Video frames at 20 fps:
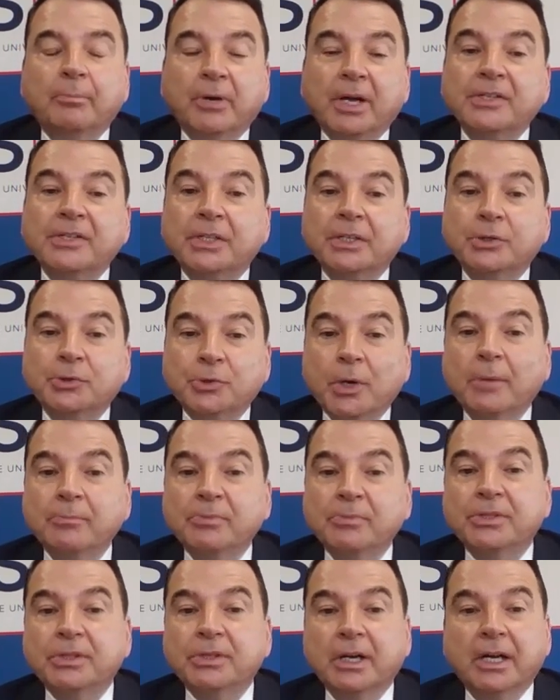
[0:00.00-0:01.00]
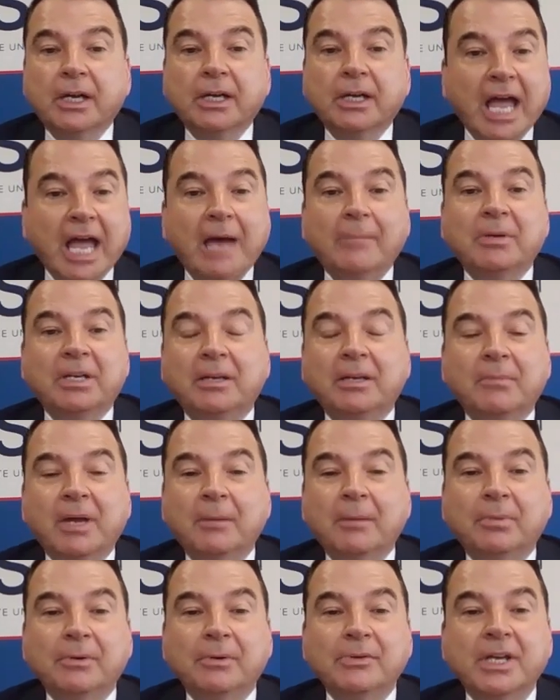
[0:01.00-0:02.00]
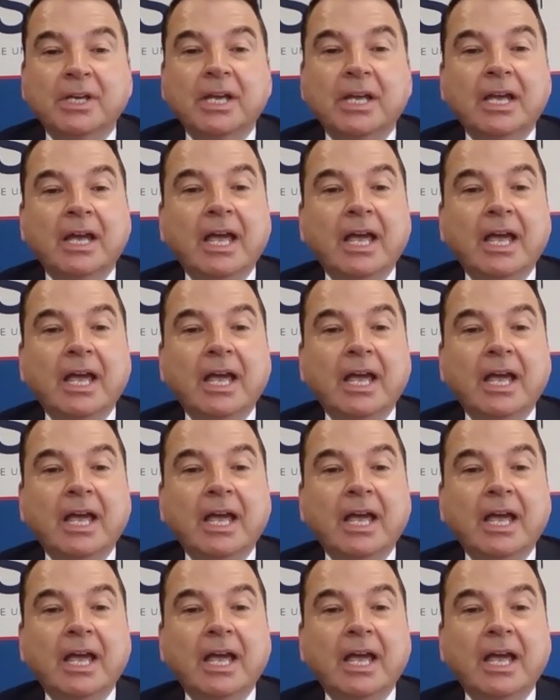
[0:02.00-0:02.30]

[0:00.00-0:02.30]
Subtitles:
President Trump's cabinet members.